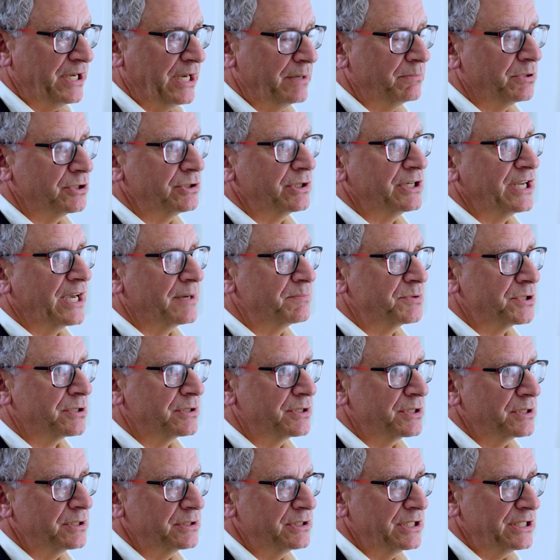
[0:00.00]
able to capture
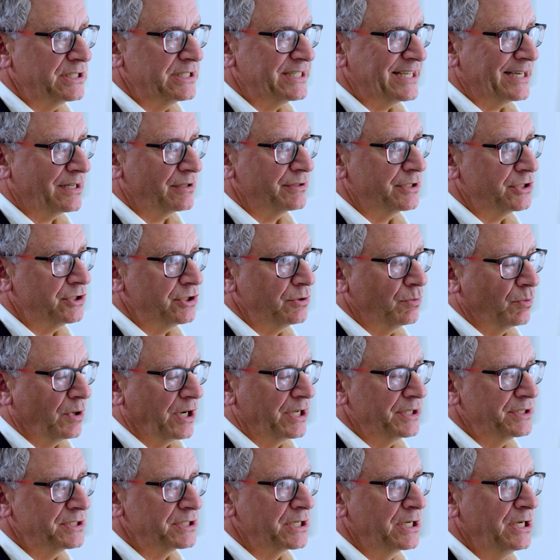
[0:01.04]
the detail that you
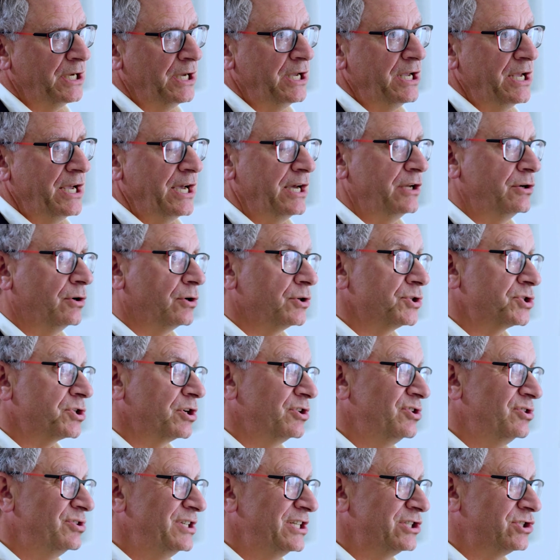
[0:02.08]
want. And also
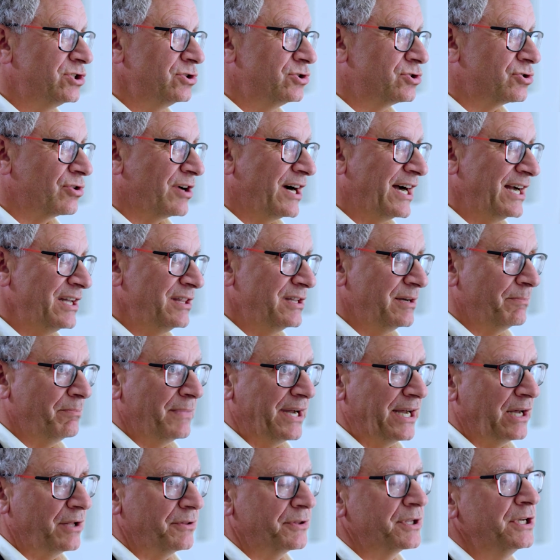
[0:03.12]
you need to dry the
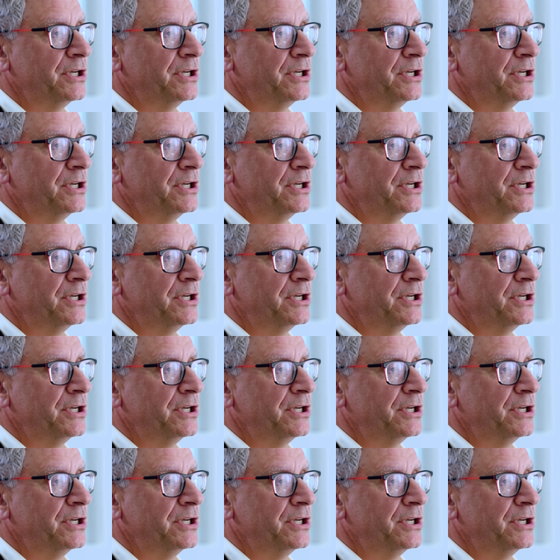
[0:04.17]
mouth,